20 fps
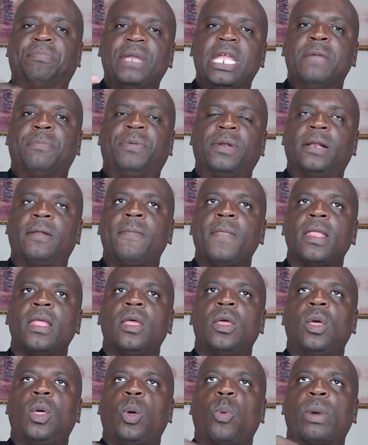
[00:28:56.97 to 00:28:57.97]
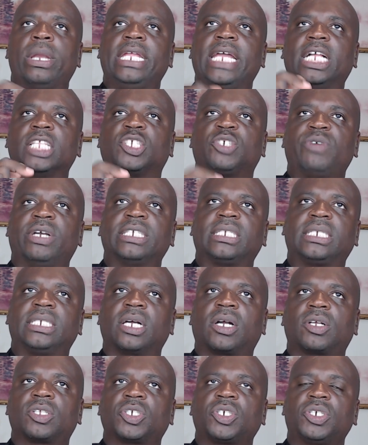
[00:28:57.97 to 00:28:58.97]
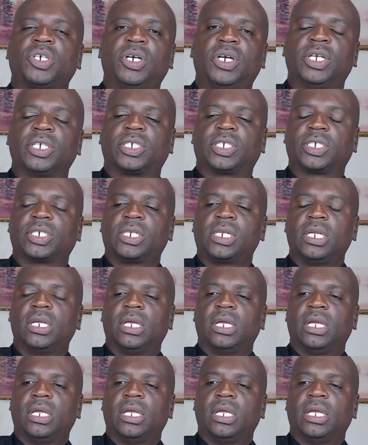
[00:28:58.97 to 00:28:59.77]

people when he addressed the church